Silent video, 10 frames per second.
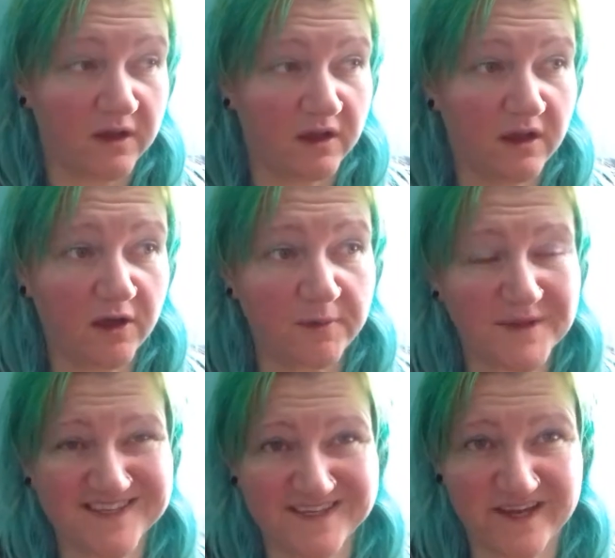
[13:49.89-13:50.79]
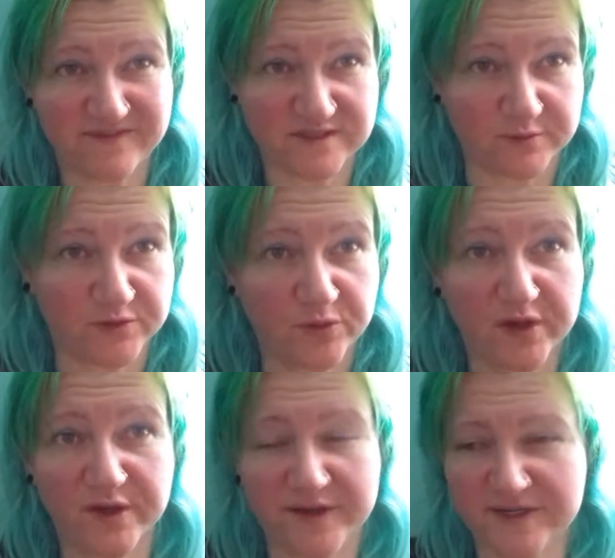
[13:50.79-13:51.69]
Harm is inevitable. You are
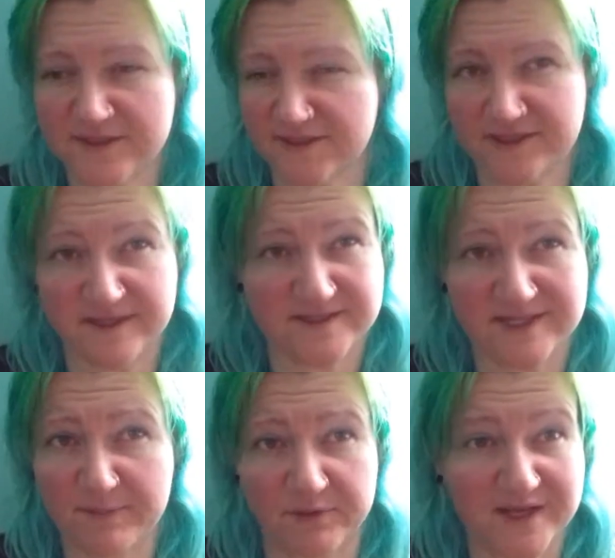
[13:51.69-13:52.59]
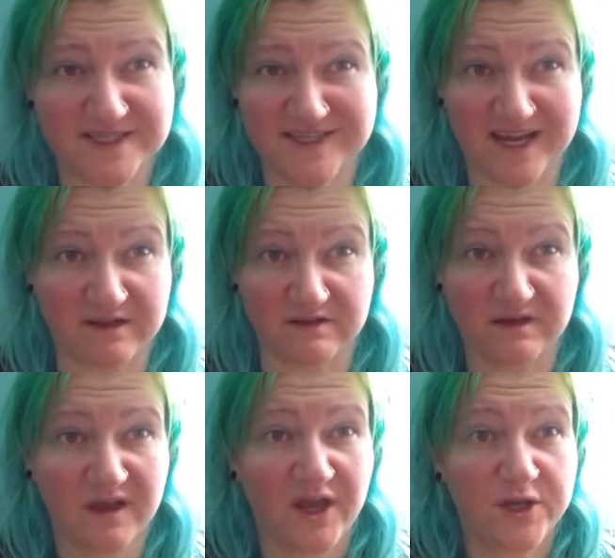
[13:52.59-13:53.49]
going to step on that snail.
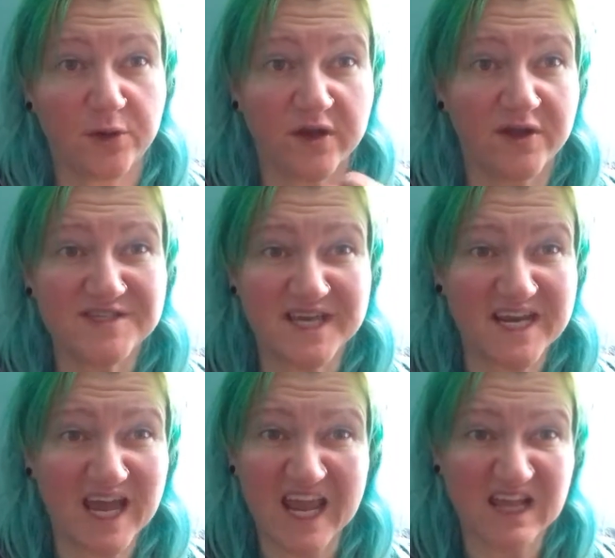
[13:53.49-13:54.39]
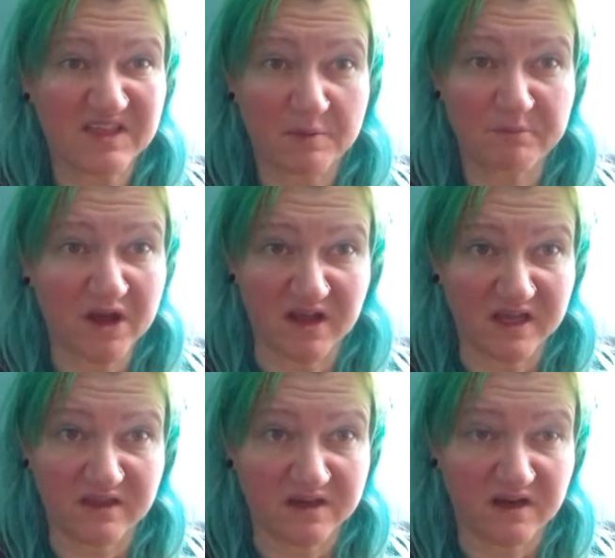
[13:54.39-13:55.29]
You are going to inhale that bug
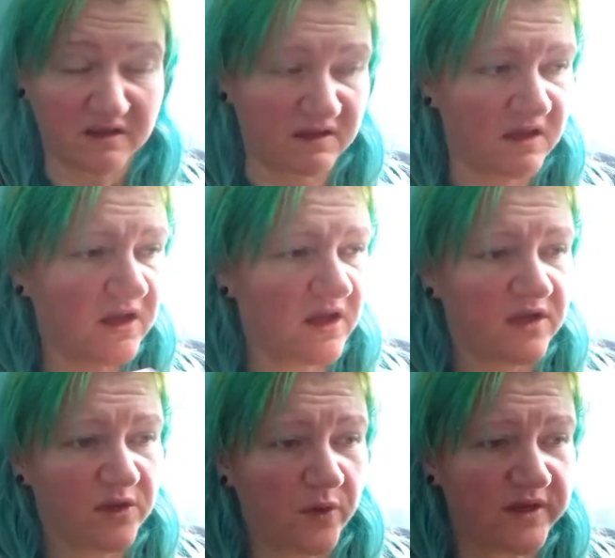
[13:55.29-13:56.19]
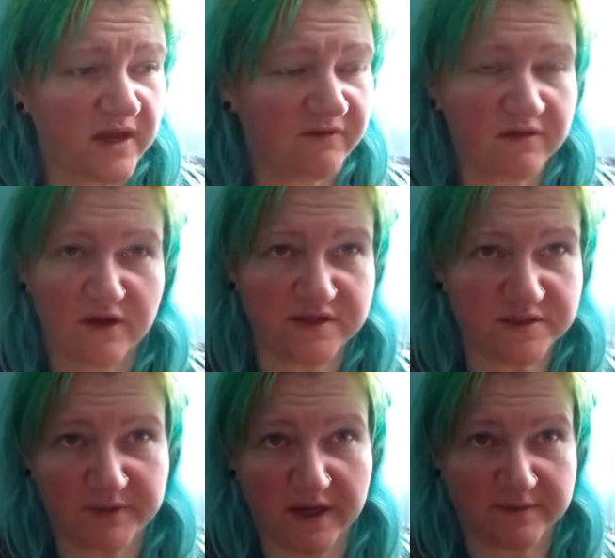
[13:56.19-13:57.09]
in the garden. You are never going
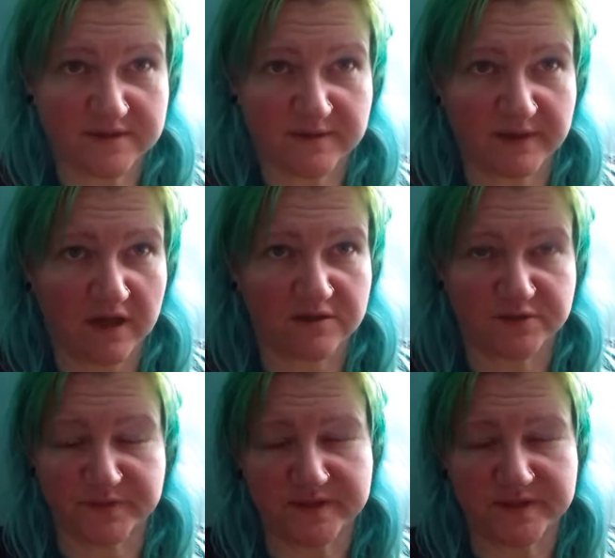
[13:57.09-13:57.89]
to be able to be 100%.